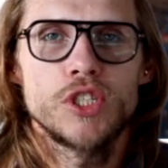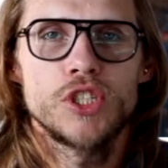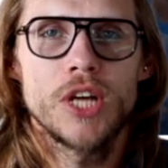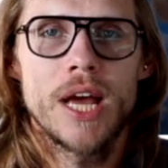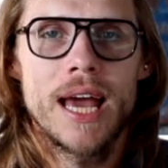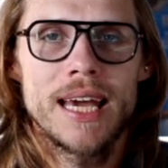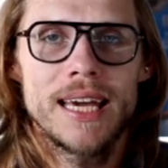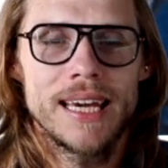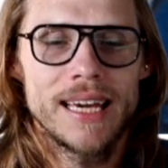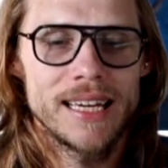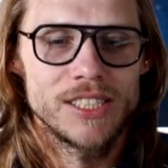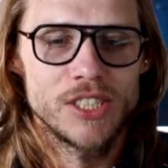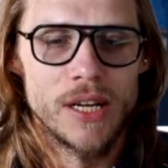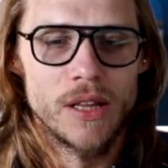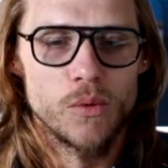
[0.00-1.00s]
Shea
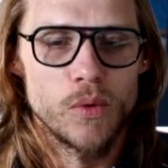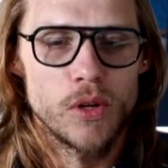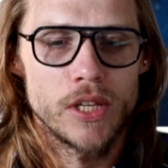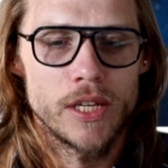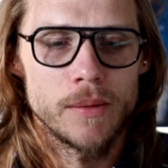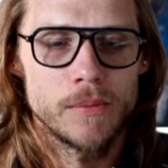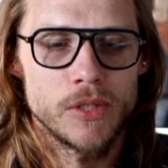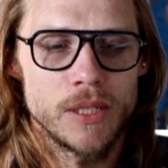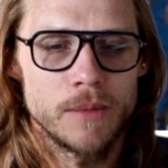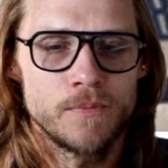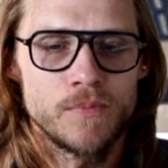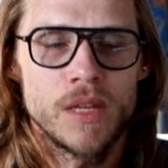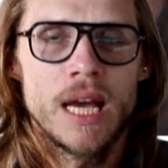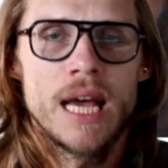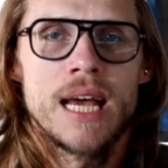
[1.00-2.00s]
and Jalen Williams, and
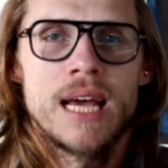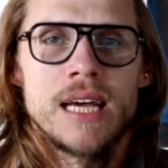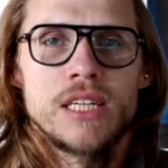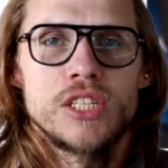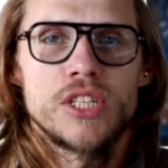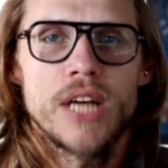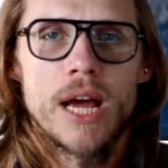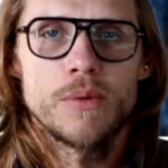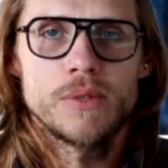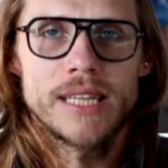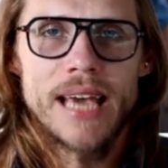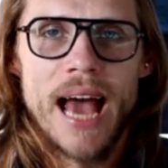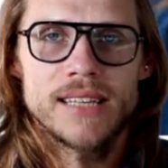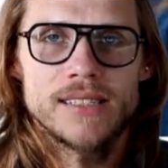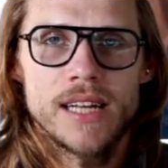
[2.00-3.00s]
Shea was
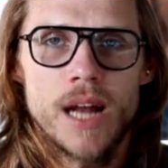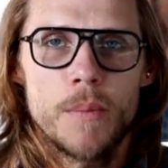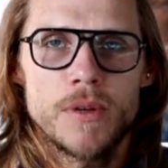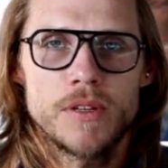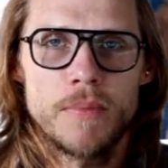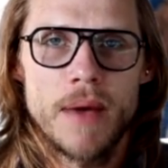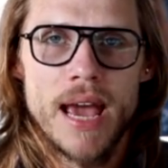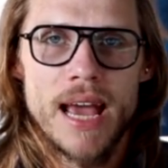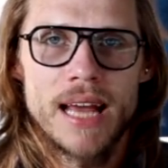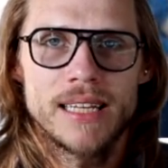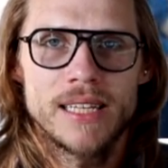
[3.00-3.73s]
gassing up his man.